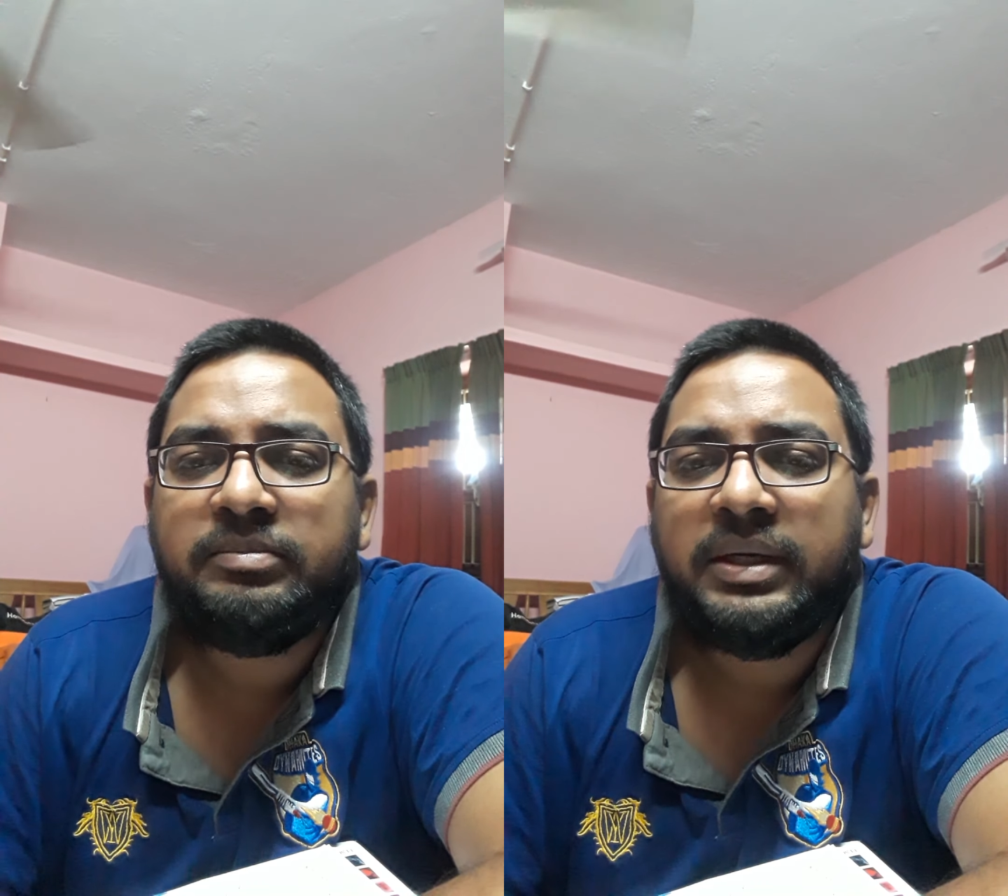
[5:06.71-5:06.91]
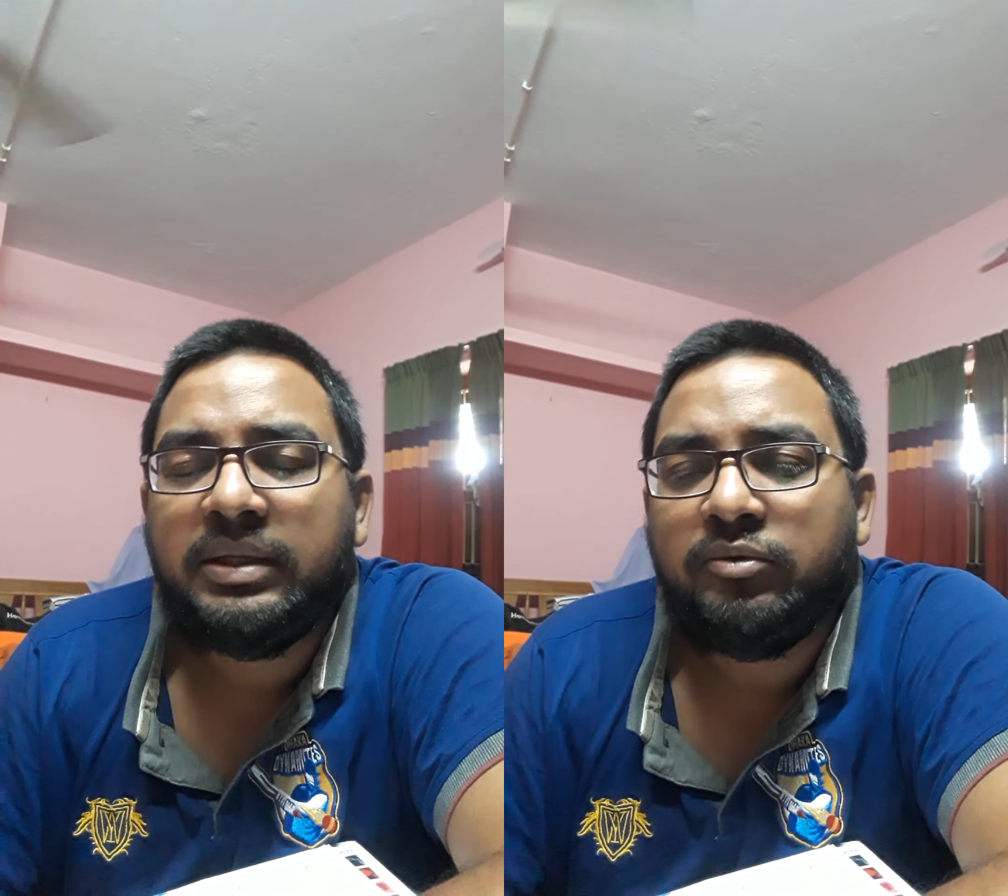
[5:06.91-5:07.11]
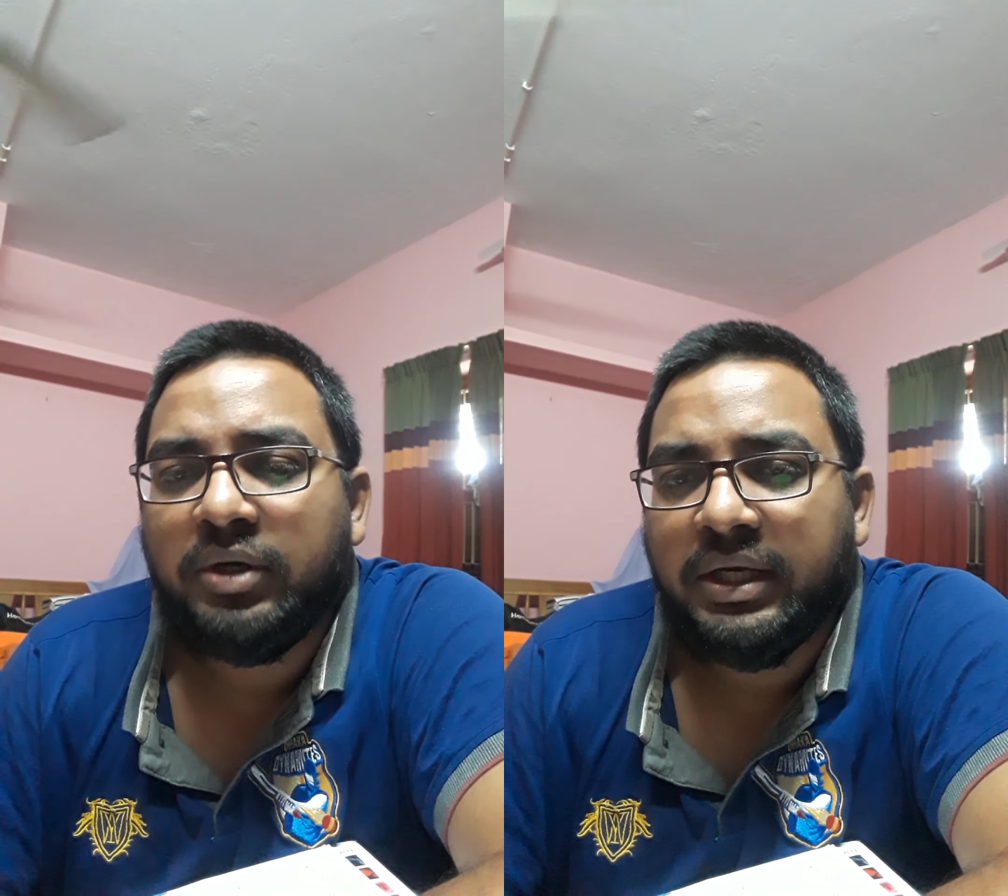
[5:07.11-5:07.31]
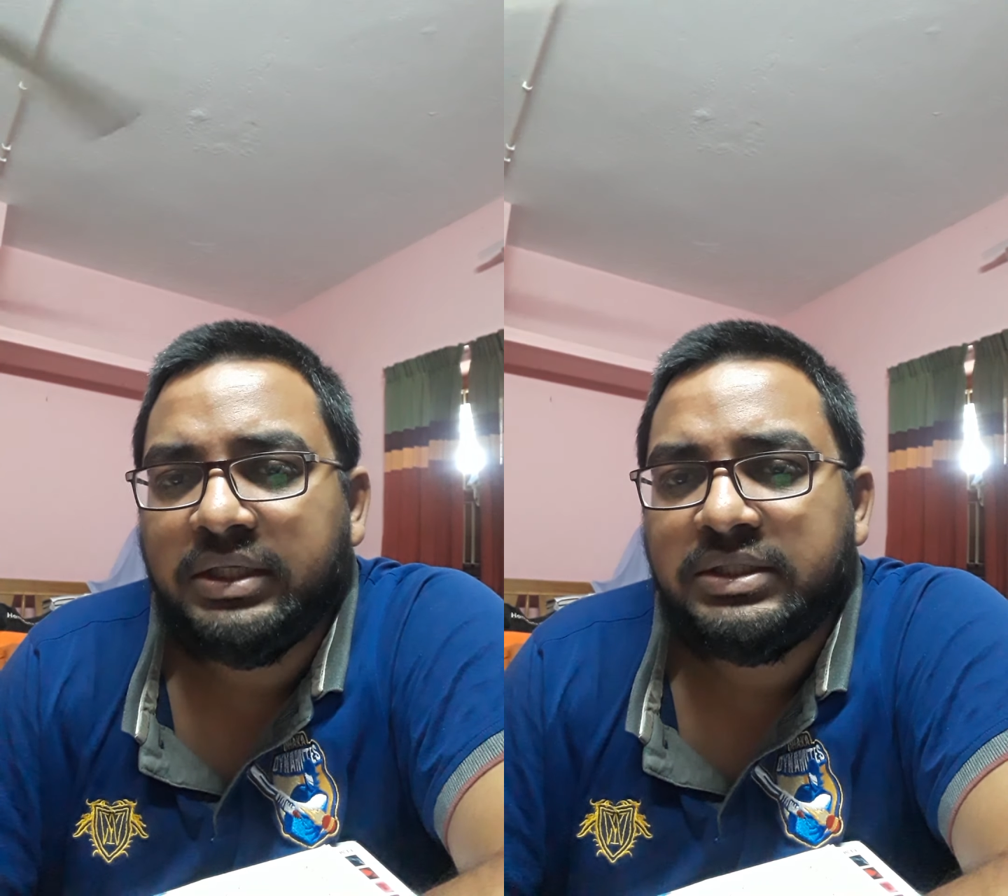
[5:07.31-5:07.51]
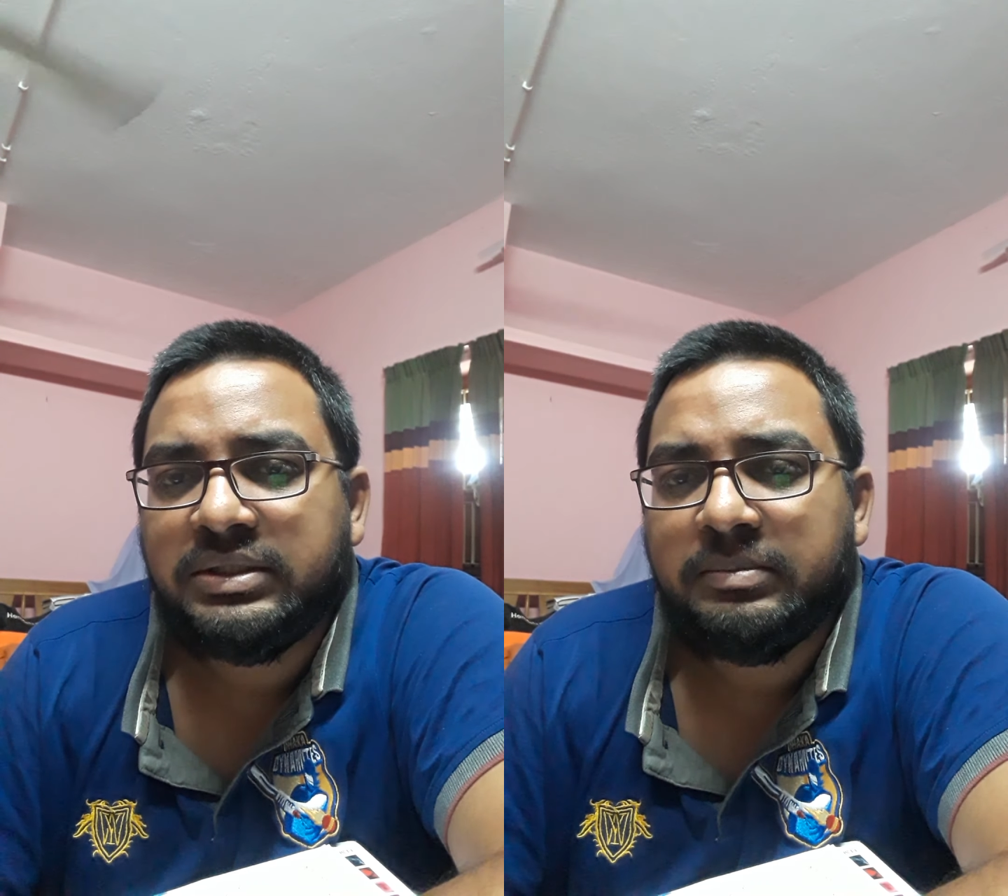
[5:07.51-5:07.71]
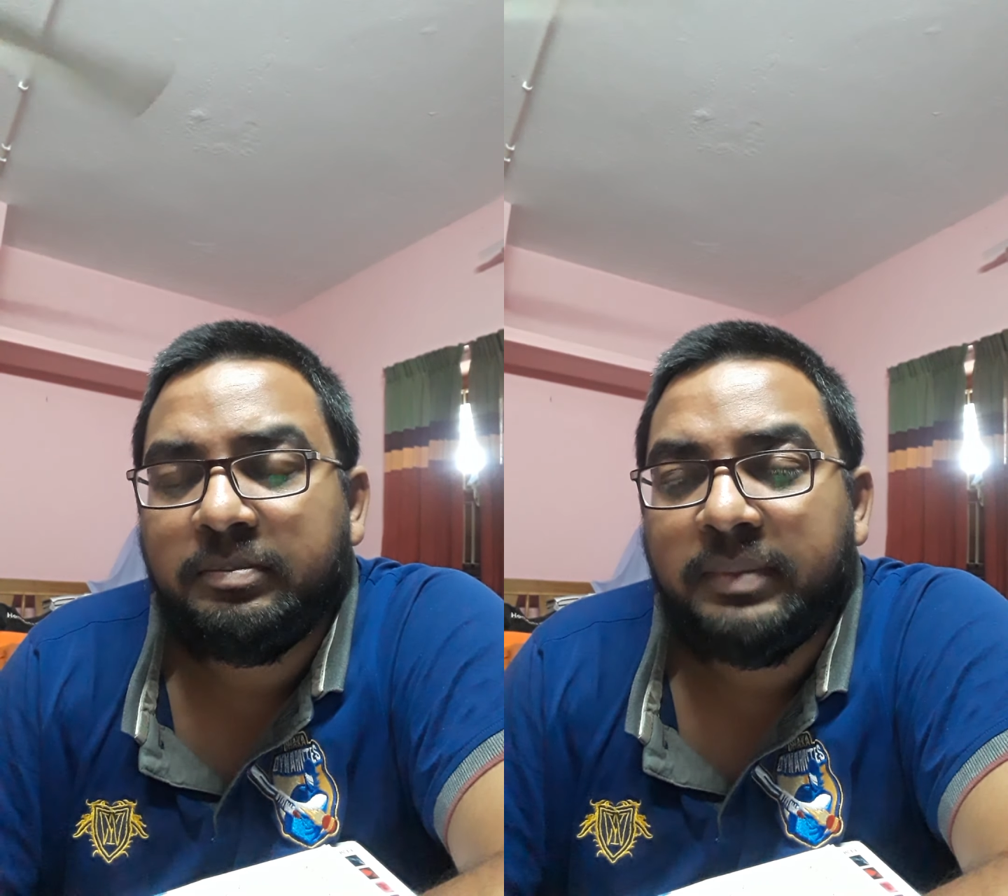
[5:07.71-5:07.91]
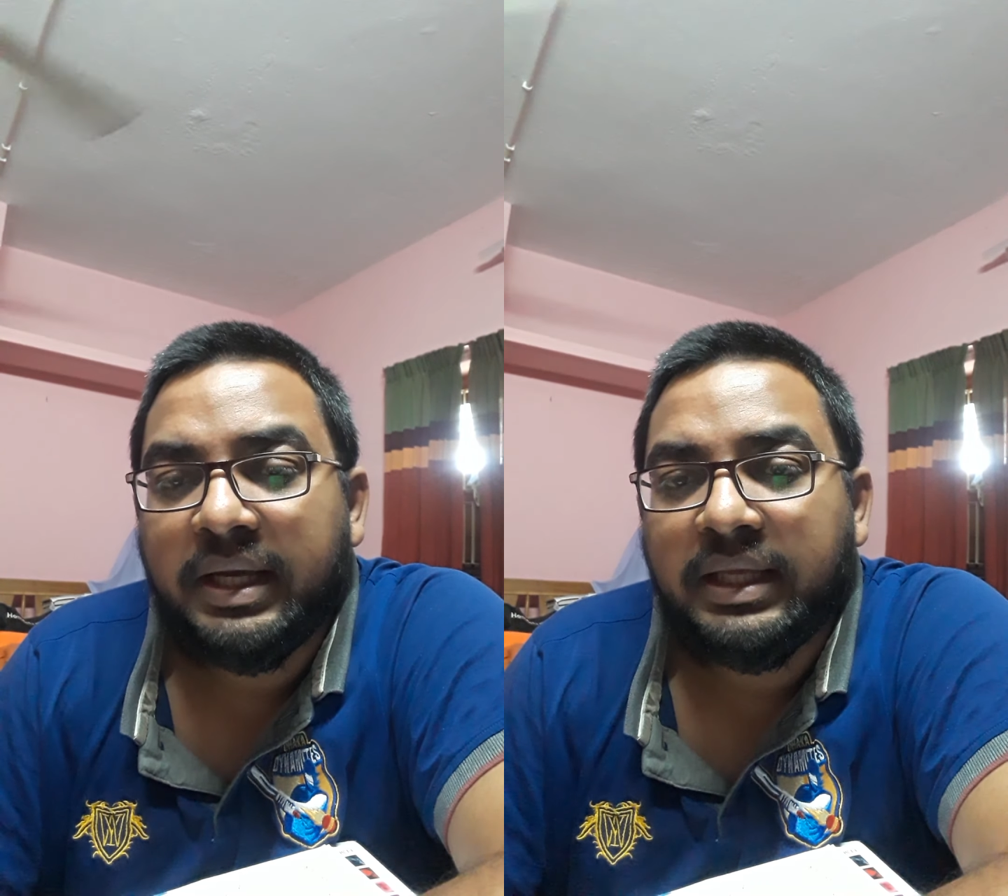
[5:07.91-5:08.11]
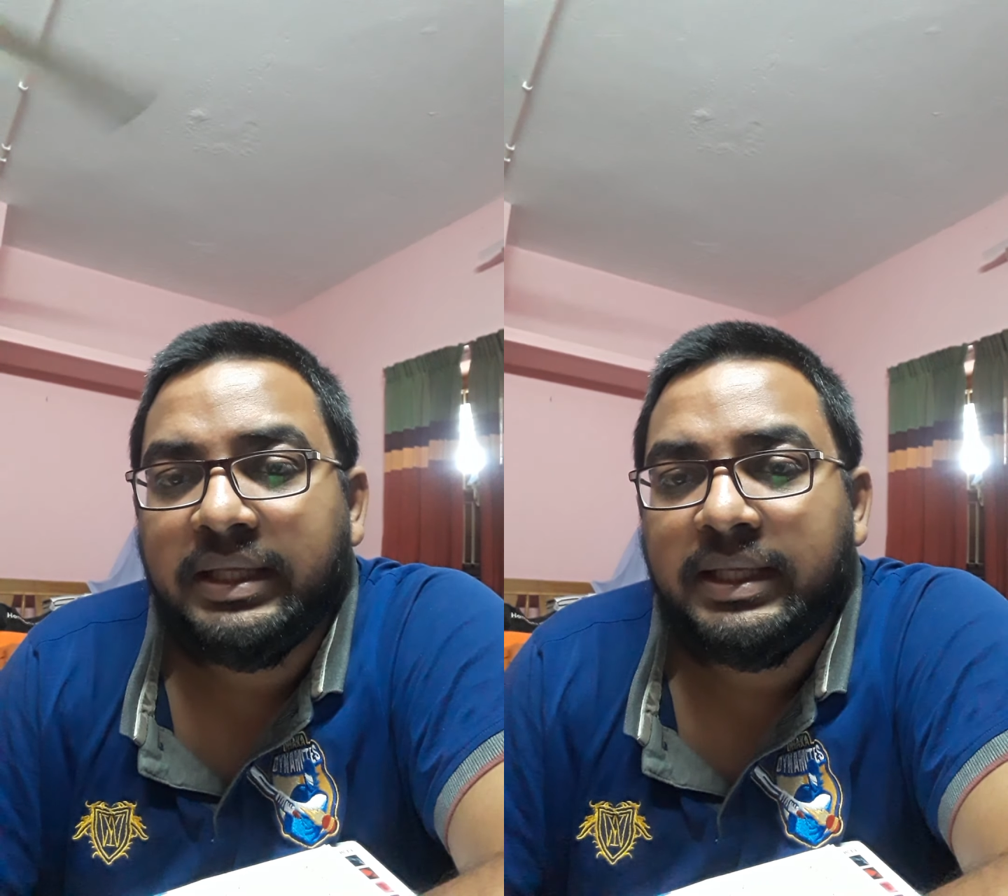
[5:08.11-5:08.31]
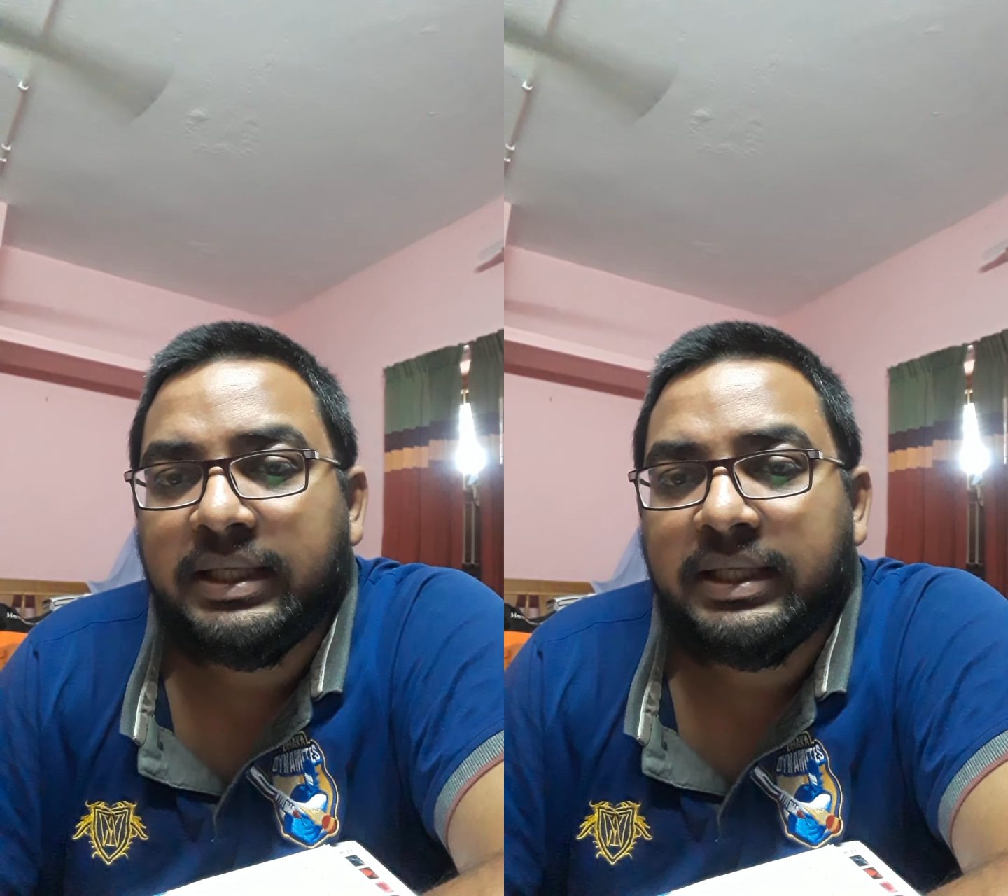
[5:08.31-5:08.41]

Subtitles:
metabolites by